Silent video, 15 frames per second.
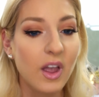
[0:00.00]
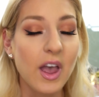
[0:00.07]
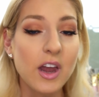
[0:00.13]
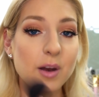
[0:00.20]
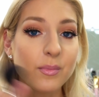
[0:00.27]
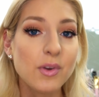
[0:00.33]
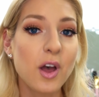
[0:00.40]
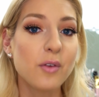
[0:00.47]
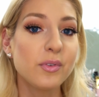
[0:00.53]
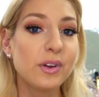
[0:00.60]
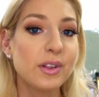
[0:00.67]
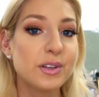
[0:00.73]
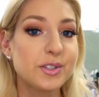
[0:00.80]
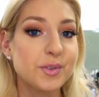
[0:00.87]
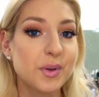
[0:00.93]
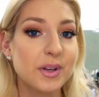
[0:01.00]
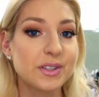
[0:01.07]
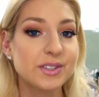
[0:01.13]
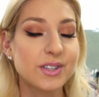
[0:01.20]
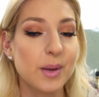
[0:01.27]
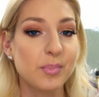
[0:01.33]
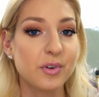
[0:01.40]
And I'm not really doing a
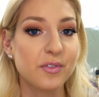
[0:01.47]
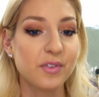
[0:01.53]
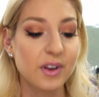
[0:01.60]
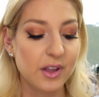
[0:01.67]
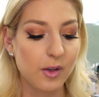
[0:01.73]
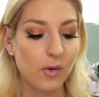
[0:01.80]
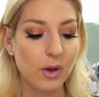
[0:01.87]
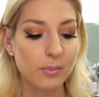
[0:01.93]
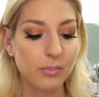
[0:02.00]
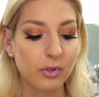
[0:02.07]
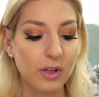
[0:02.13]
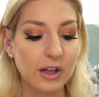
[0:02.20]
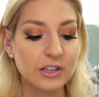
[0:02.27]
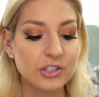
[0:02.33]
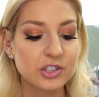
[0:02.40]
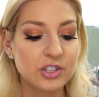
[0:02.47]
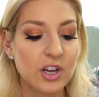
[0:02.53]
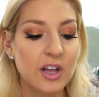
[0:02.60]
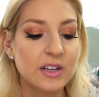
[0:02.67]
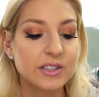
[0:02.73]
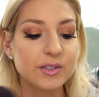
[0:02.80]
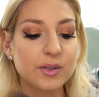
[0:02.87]
separate video on blush,
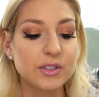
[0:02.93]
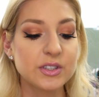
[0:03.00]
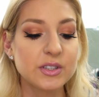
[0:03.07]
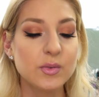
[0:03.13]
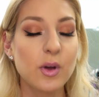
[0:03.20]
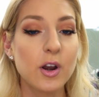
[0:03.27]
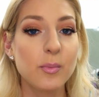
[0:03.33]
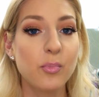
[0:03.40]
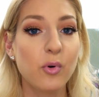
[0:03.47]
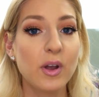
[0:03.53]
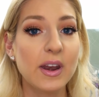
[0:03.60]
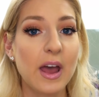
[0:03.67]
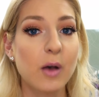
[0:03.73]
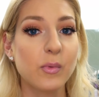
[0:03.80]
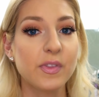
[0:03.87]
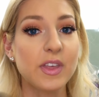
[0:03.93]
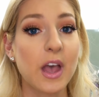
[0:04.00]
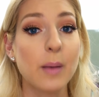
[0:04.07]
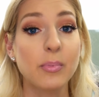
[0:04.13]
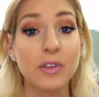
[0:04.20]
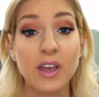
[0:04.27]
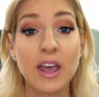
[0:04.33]
so I just want to point out with the
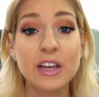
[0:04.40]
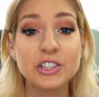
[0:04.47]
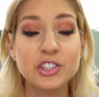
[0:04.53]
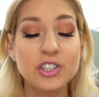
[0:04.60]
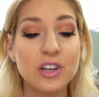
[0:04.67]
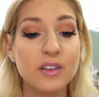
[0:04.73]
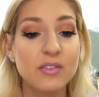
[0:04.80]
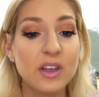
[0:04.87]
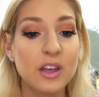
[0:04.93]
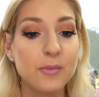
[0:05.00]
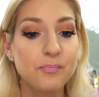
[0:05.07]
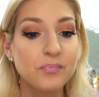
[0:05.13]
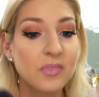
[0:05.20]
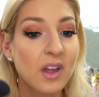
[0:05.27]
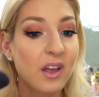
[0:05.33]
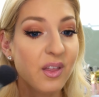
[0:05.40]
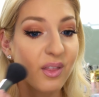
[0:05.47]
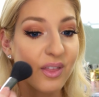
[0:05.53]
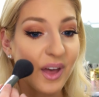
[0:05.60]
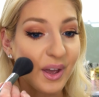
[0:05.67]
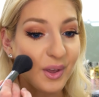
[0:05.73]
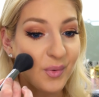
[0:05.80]
application of it
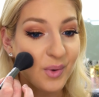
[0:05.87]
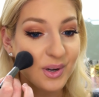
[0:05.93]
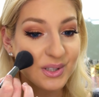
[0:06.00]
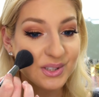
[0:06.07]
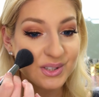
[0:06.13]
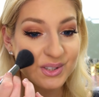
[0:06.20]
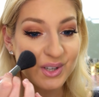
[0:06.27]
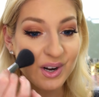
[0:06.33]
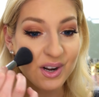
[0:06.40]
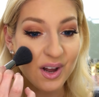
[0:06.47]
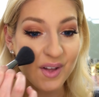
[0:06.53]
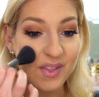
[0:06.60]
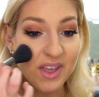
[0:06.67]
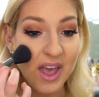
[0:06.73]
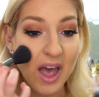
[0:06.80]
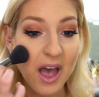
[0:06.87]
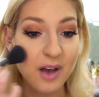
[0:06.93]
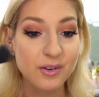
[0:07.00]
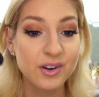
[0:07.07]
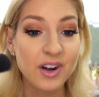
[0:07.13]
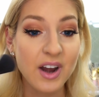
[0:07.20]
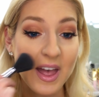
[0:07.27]
that you want to start on the
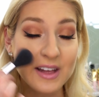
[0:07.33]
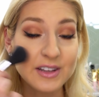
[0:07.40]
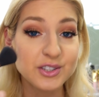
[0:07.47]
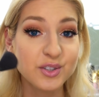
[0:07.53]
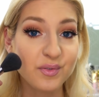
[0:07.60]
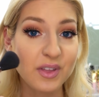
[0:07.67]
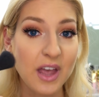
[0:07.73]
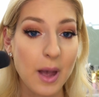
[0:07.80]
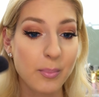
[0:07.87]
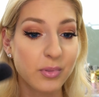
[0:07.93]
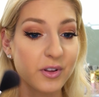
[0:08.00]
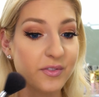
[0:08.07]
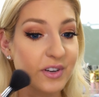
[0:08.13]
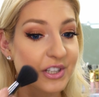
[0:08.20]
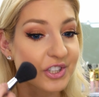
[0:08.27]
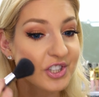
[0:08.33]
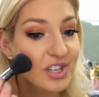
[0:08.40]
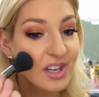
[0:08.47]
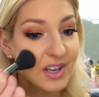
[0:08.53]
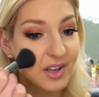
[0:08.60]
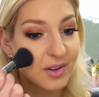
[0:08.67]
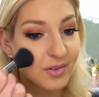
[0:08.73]
outer edge of the apple of your
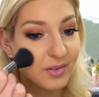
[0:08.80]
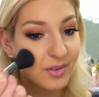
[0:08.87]
cheek